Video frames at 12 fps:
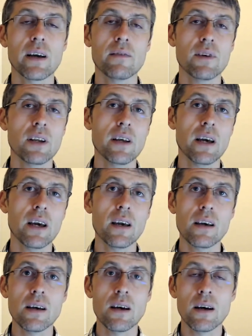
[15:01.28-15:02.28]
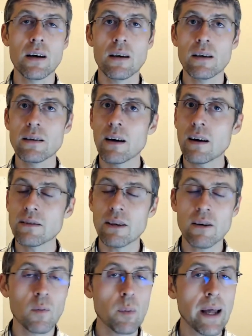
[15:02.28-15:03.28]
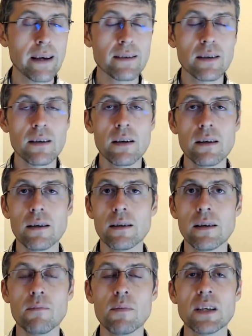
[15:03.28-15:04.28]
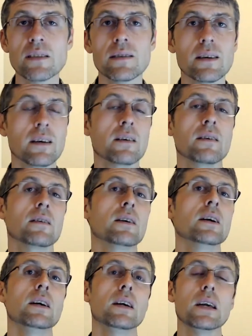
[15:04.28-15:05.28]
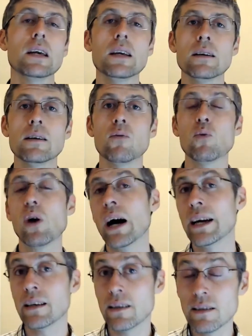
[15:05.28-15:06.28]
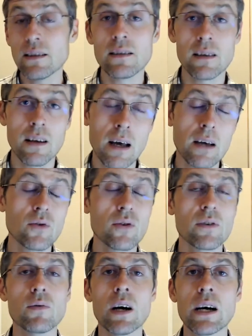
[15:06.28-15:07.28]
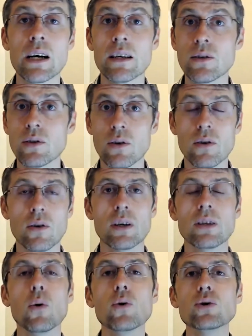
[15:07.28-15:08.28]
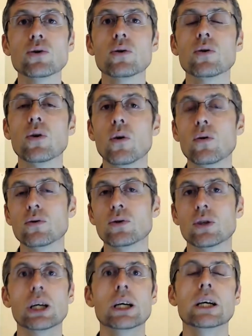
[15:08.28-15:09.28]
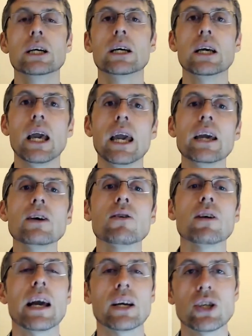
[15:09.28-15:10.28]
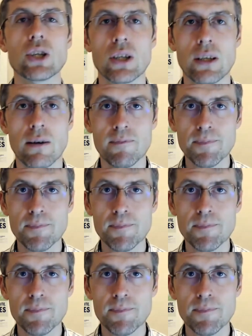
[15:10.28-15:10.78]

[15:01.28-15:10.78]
every day. It has the complexity that I'm missing in wine. This is a natural wine, so it also goes in connection